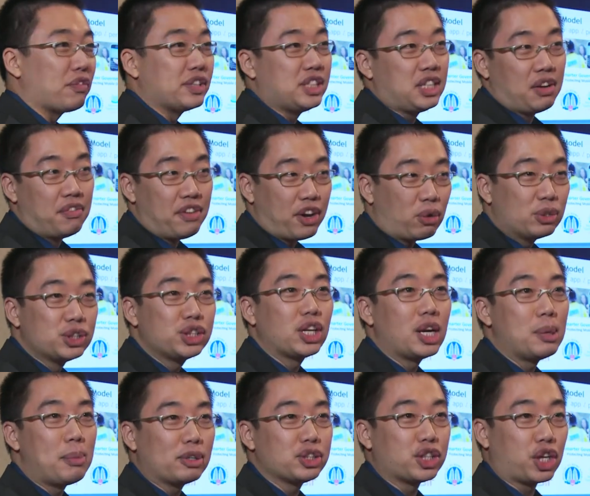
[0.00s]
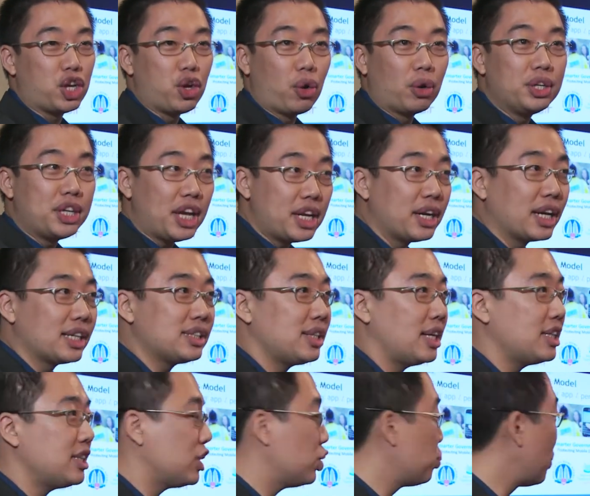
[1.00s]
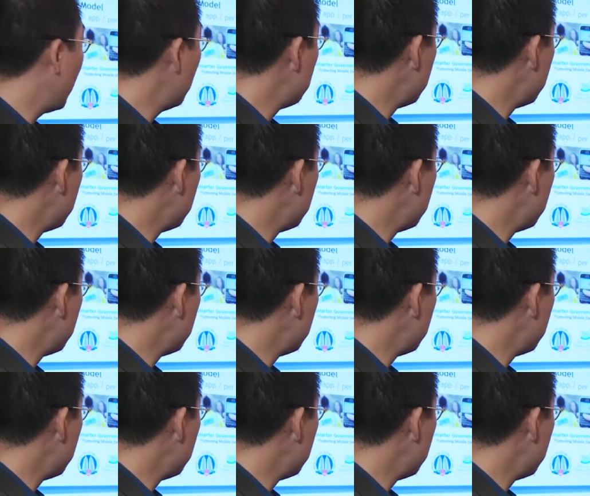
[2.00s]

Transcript: obviously they're very concerned about secure data access as well.